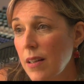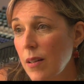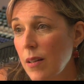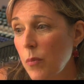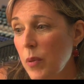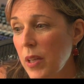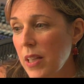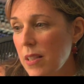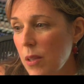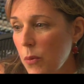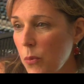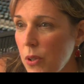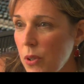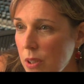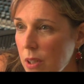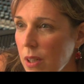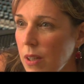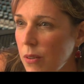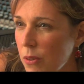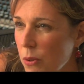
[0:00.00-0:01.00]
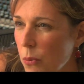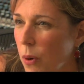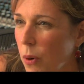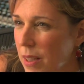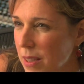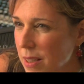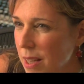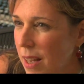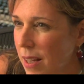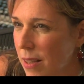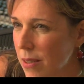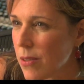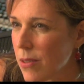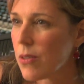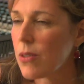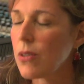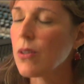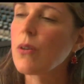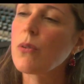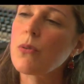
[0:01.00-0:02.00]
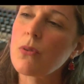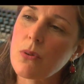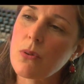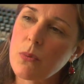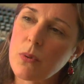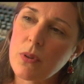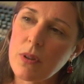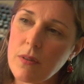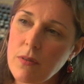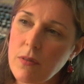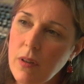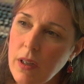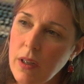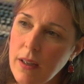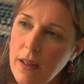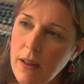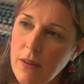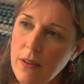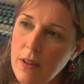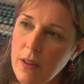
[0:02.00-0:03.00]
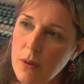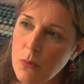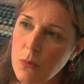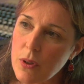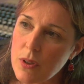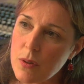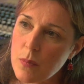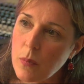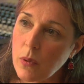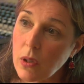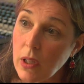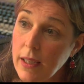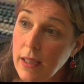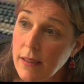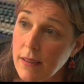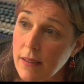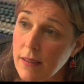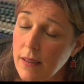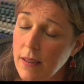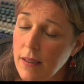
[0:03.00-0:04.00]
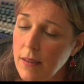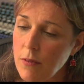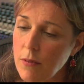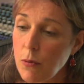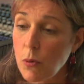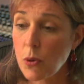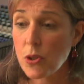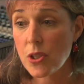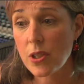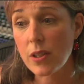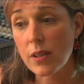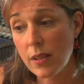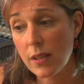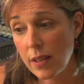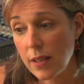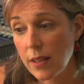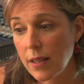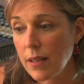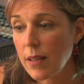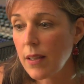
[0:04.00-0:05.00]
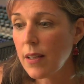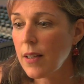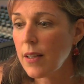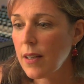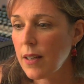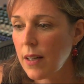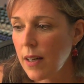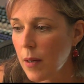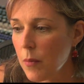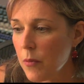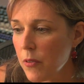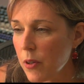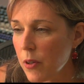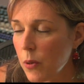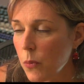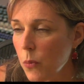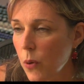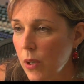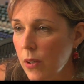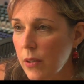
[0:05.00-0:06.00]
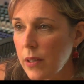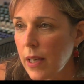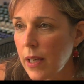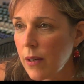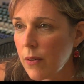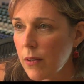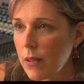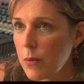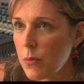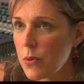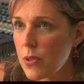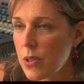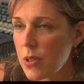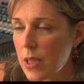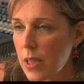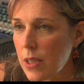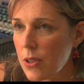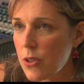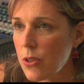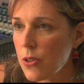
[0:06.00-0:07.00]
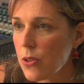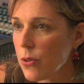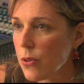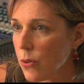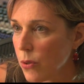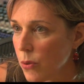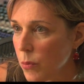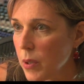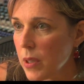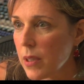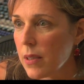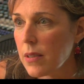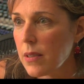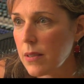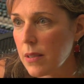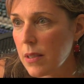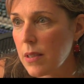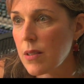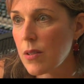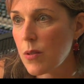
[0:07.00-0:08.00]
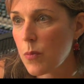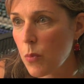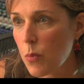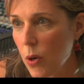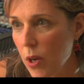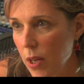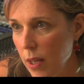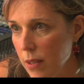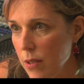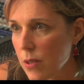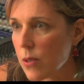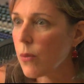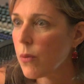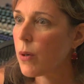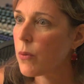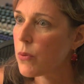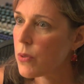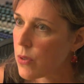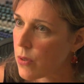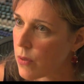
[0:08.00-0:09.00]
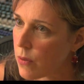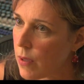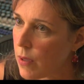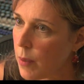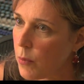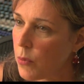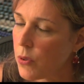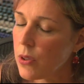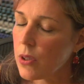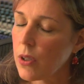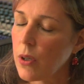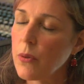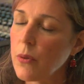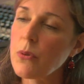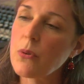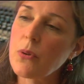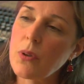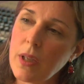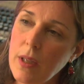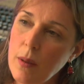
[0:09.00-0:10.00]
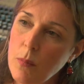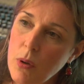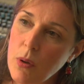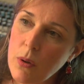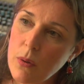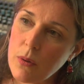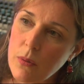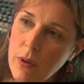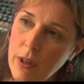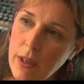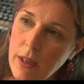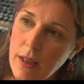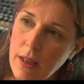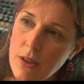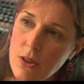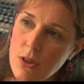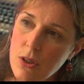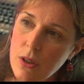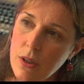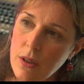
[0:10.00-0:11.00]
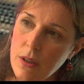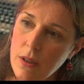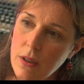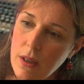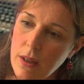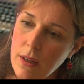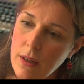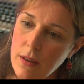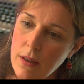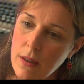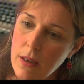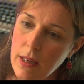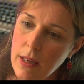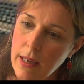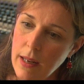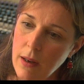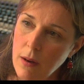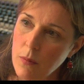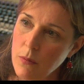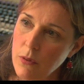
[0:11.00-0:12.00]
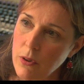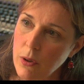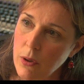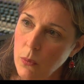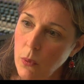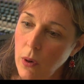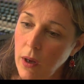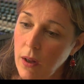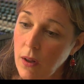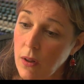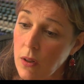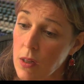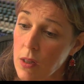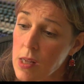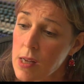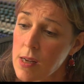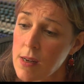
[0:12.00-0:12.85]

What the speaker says: because they would have done the right test, you know, to really find out that it was malignant. And fortunately, I'm very well now, and it was stage 2, but it didn't spread, so I was able to go through chemo and radiation, and now I'm very well.